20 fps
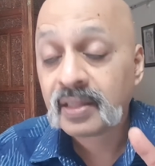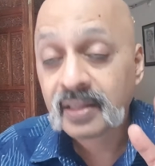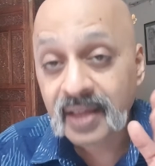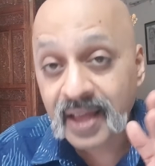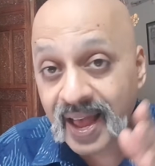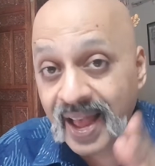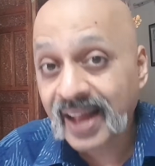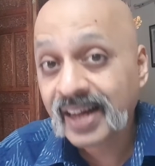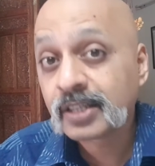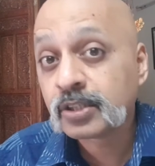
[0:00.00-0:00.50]

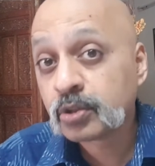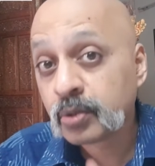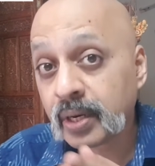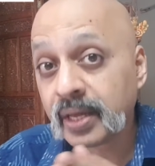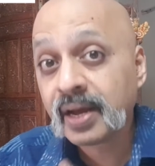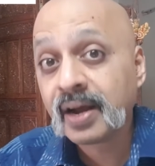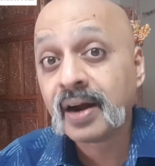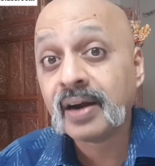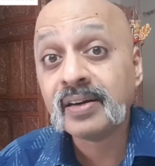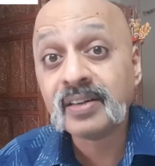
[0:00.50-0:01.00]
they
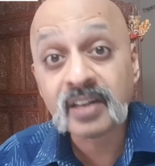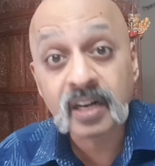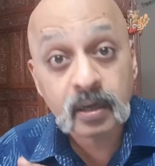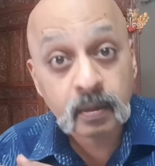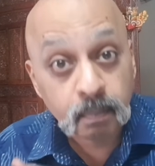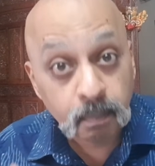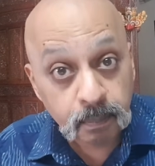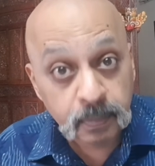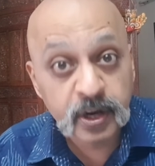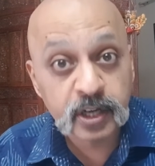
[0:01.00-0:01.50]
actually
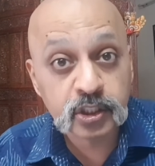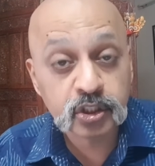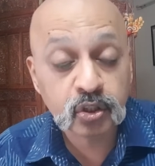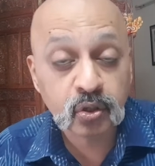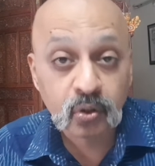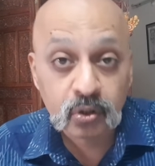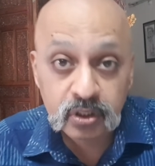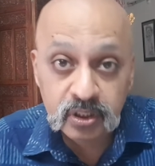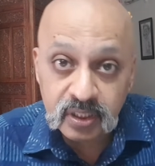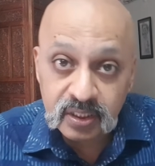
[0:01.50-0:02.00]
conduct bridge
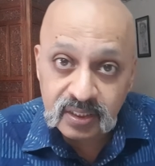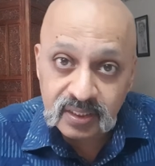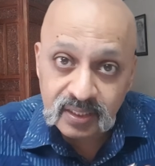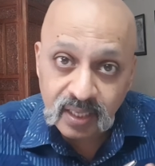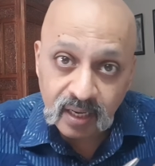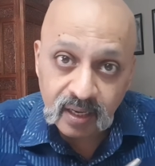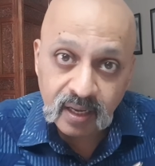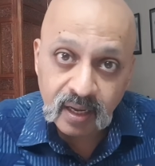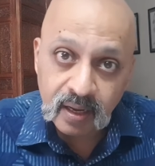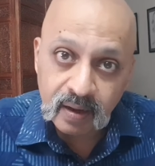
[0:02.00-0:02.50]
courses
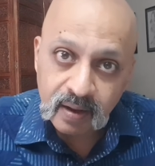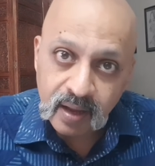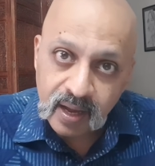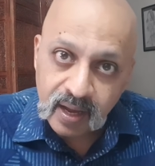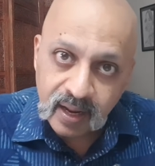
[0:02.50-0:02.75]
taki